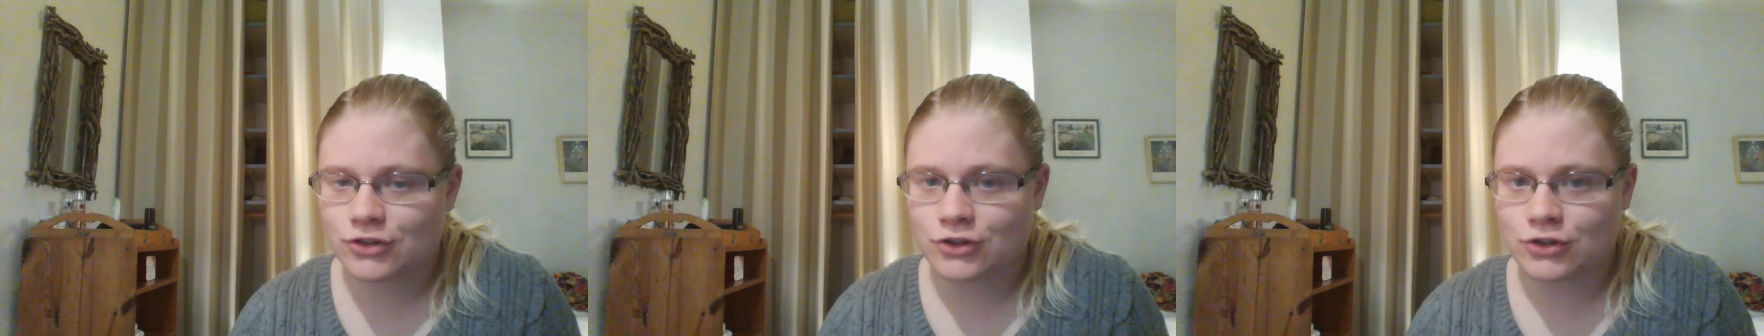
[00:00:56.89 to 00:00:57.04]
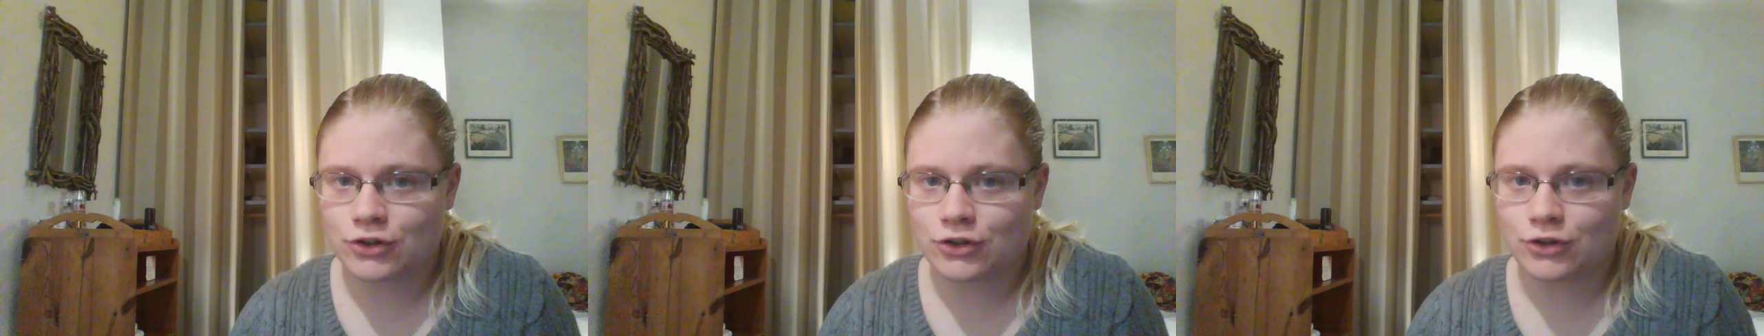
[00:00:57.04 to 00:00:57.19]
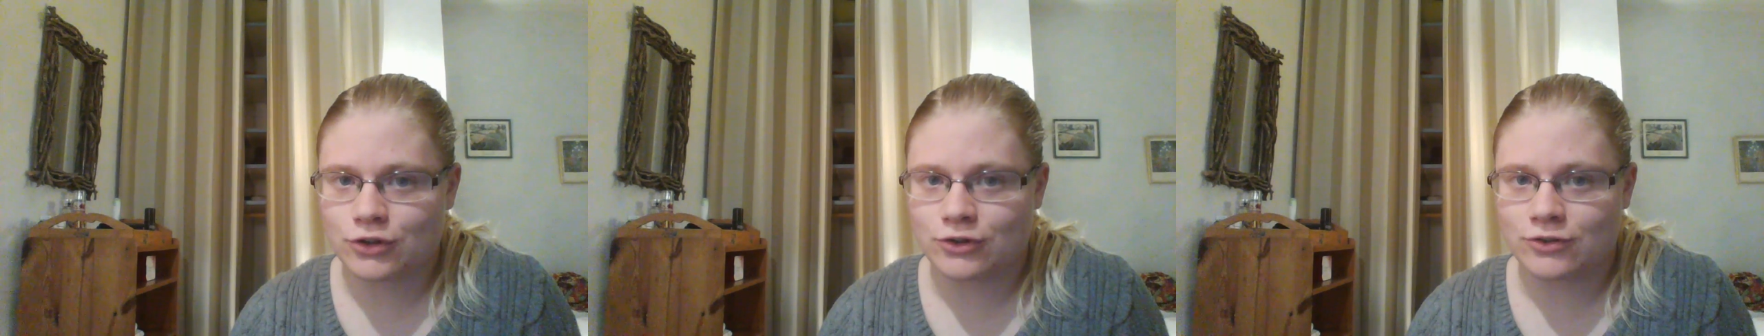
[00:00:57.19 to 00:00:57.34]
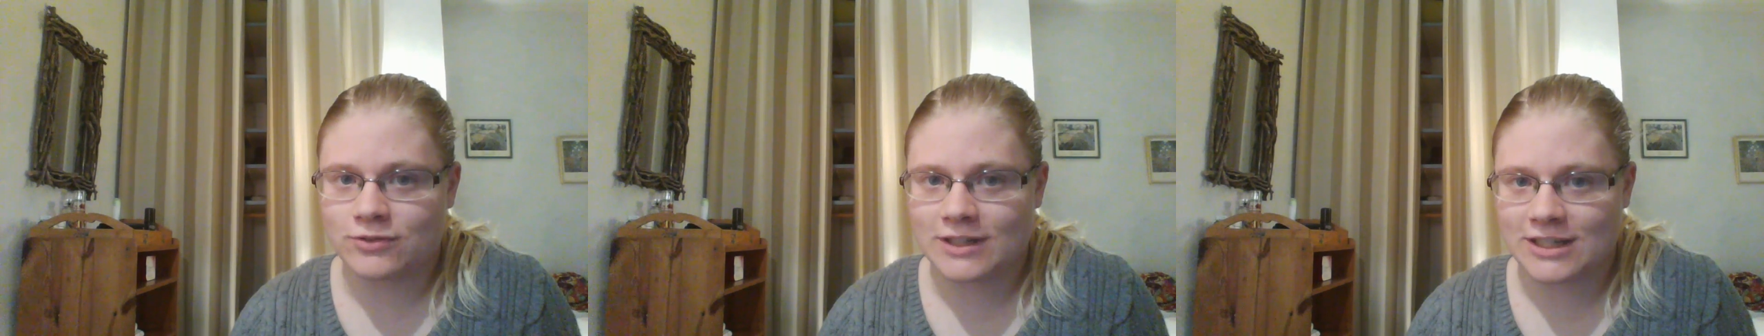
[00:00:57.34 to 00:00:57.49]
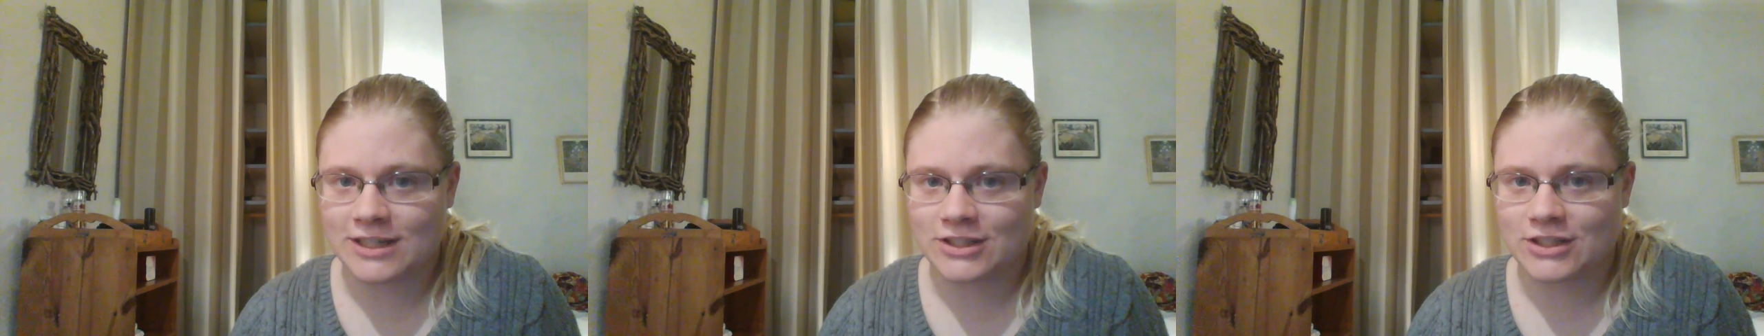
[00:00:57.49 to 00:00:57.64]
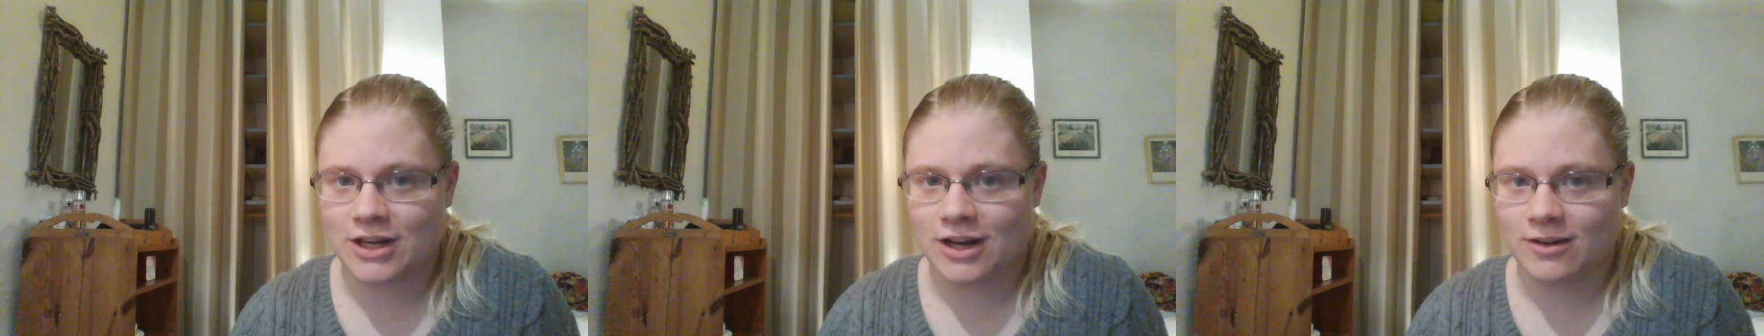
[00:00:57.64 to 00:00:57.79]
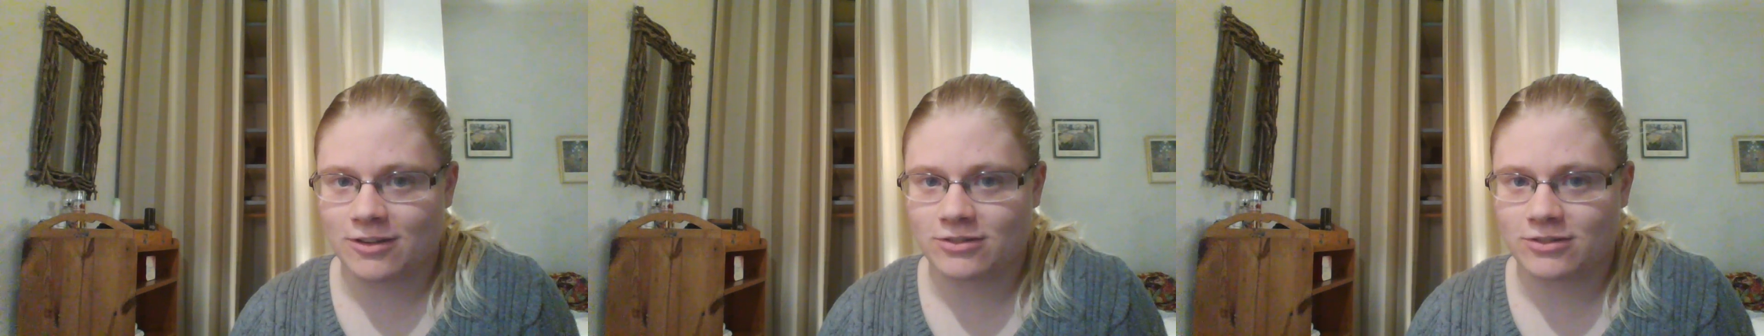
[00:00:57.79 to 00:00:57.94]
to finish
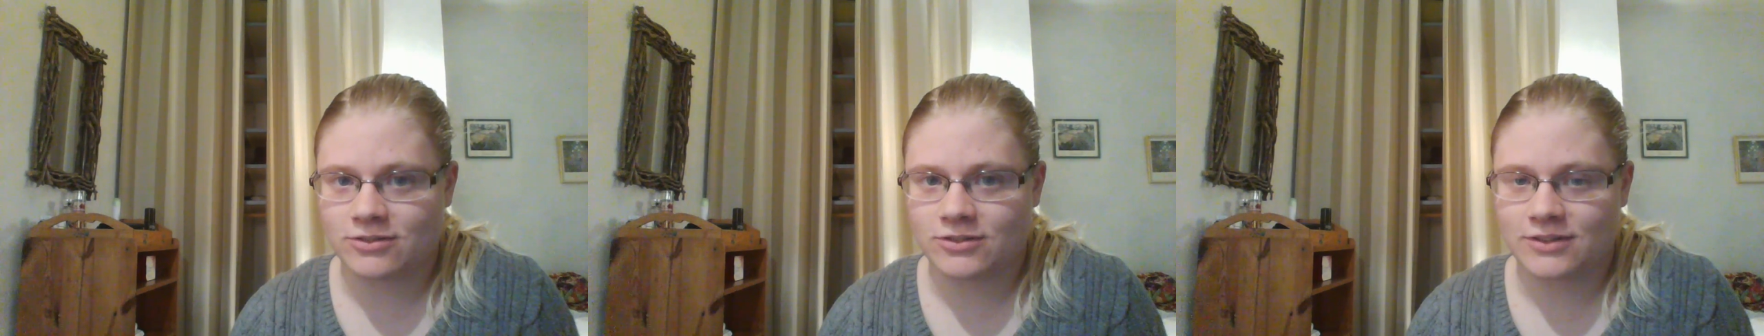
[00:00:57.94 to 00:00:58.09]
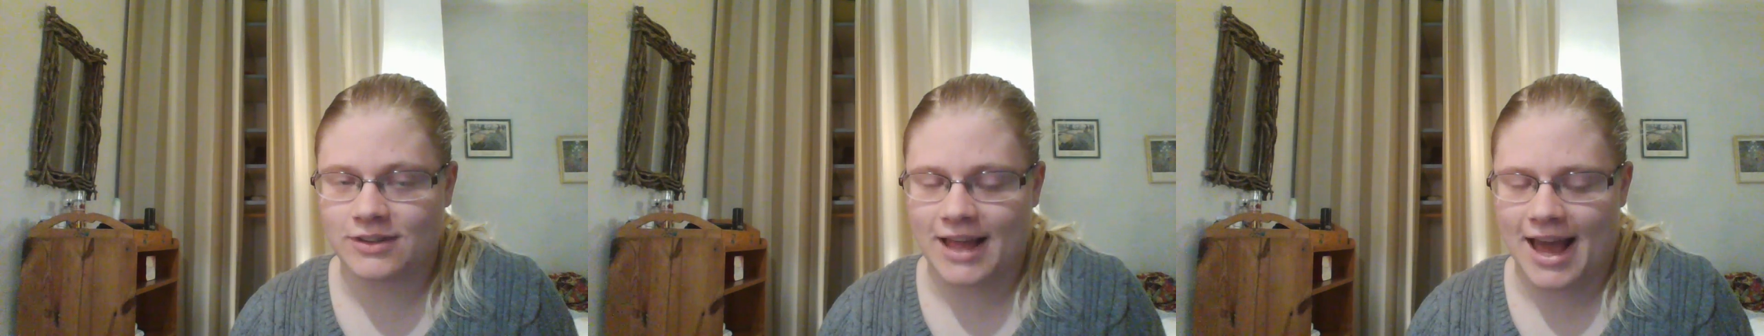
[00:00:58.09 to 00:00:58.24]
off